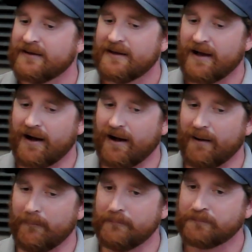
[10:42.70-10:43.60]

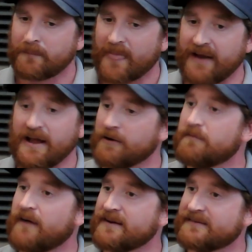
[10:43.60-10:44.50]
And yeah, you'll
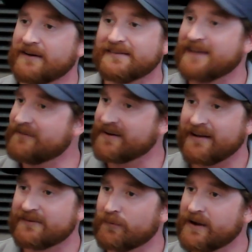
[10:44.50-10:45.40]
find us there 7
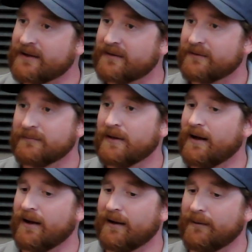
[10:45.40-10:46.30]
days a week,
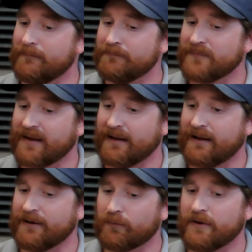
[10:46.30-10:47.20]

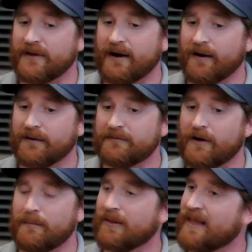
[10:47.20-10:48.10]
and we're there
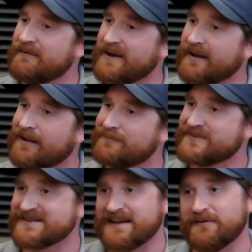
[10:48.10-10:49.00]
from 11 a.m.
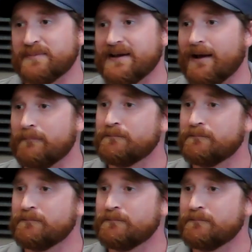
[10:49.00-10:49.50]
to 7 p.m.